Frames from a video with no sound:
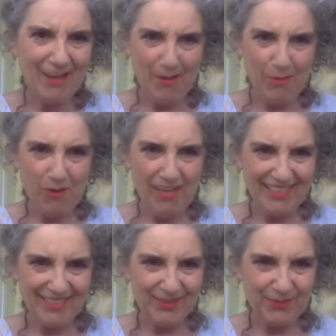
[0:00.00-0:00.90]
I
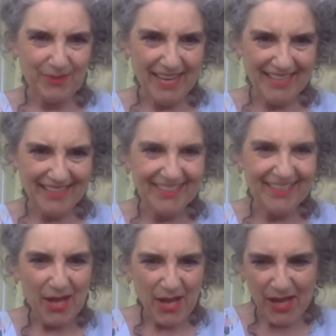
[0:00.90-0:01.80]
wanted to write
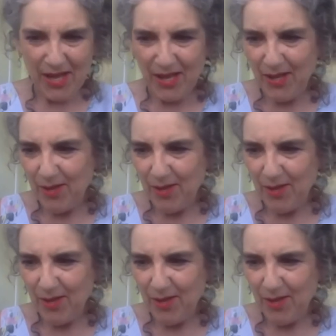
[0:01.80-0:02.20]
uh,